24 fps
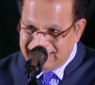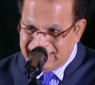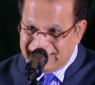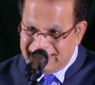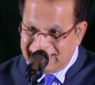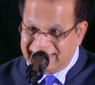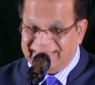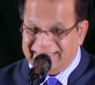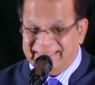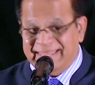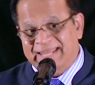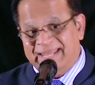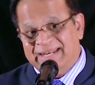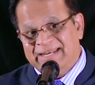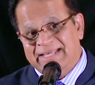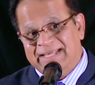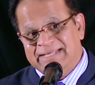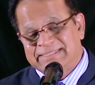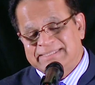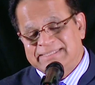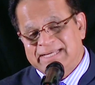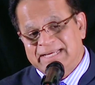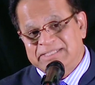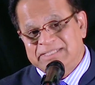And then
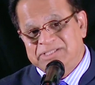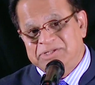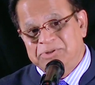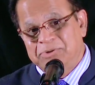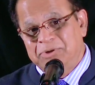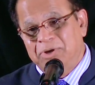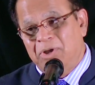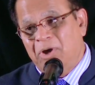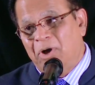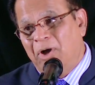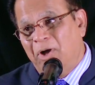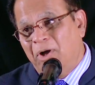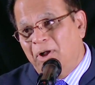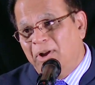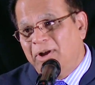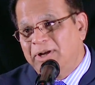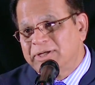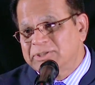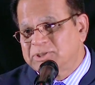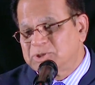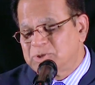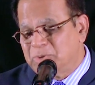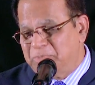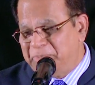he says, You will
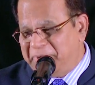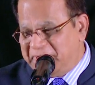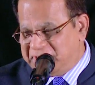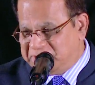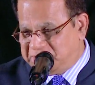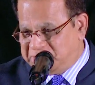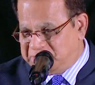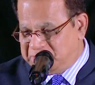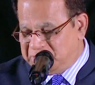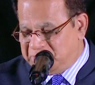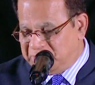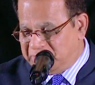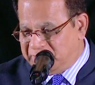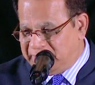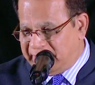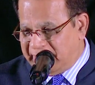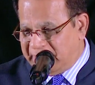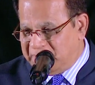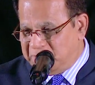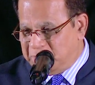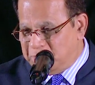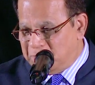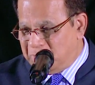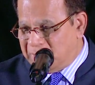also make sure
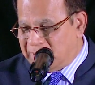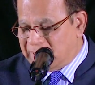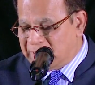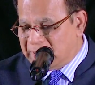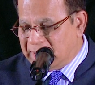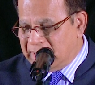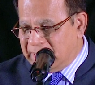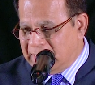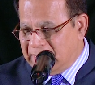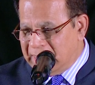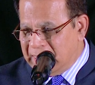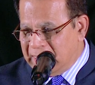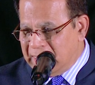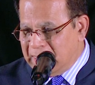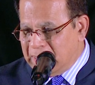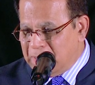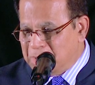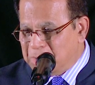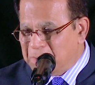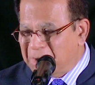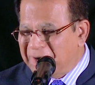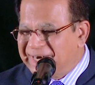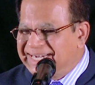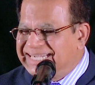that you are
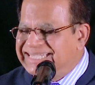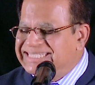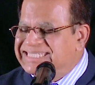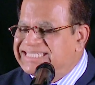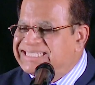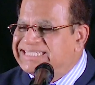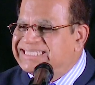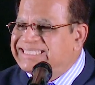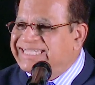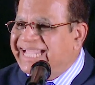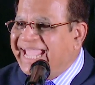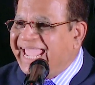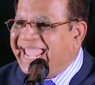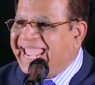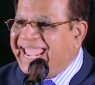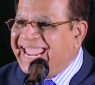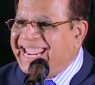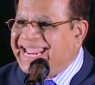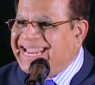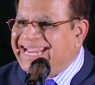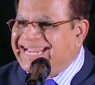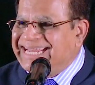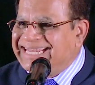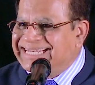not
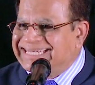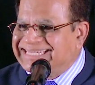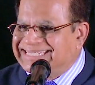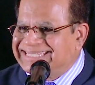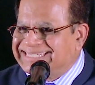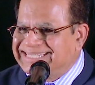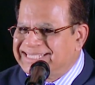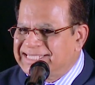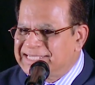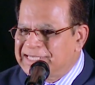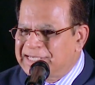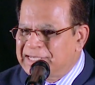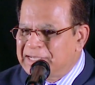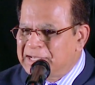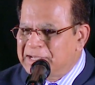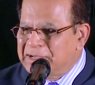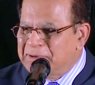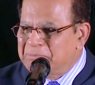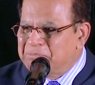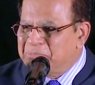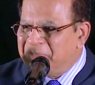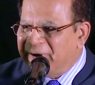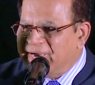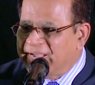stained
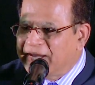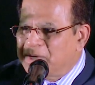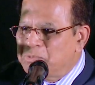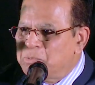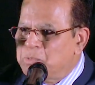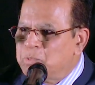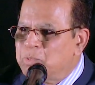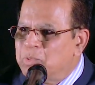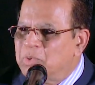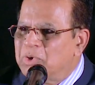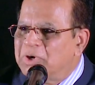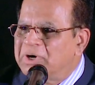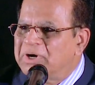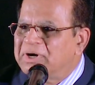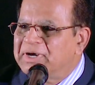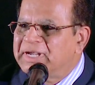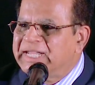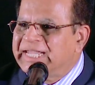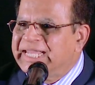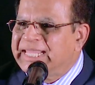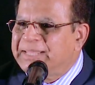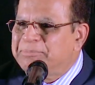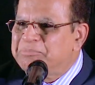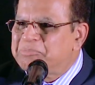by
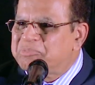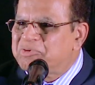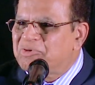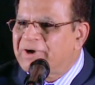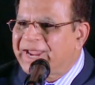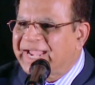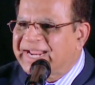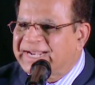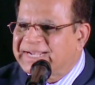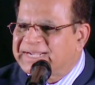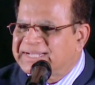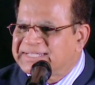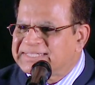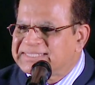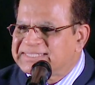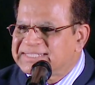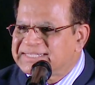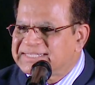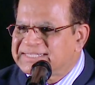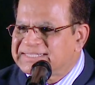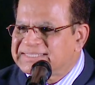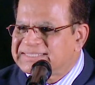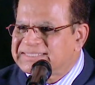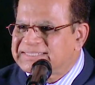worldly
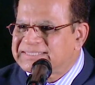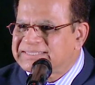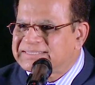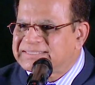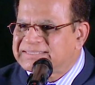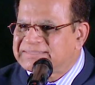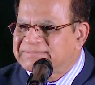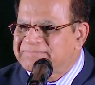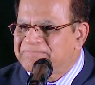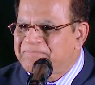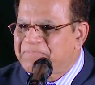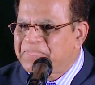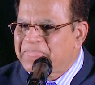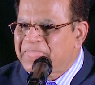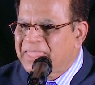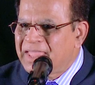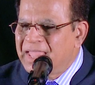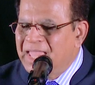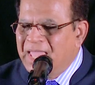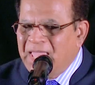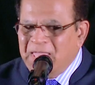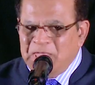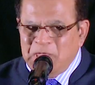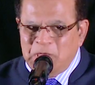practices.
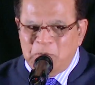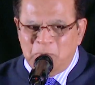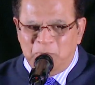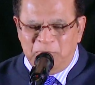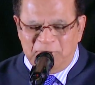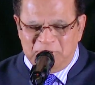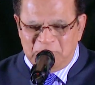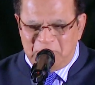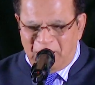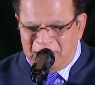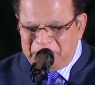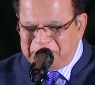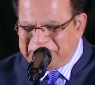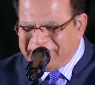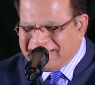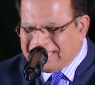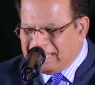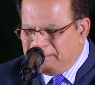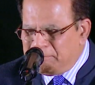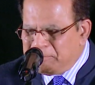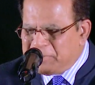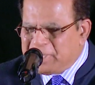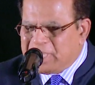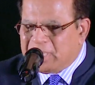You will not
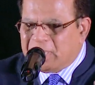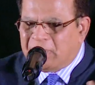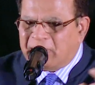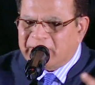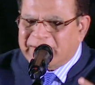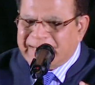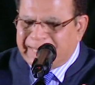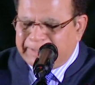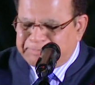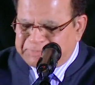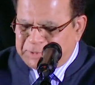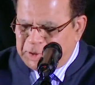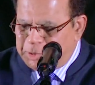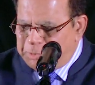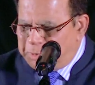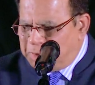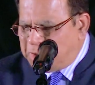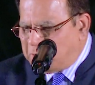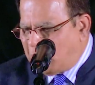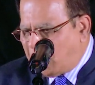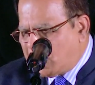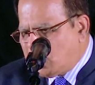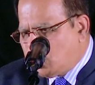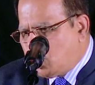become corrupt, you will
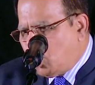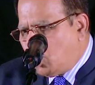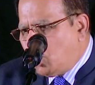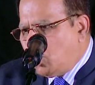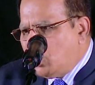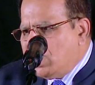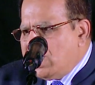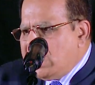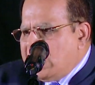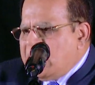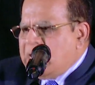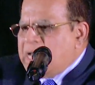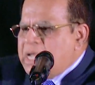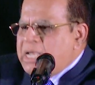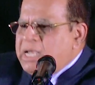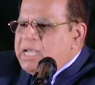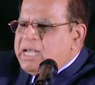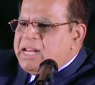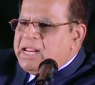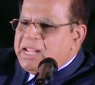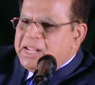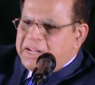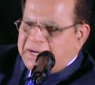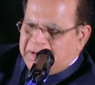not go
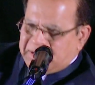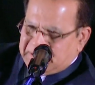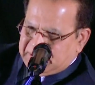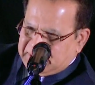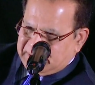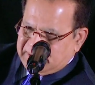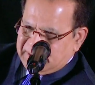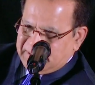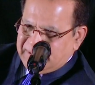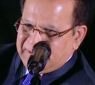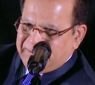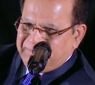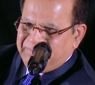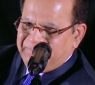near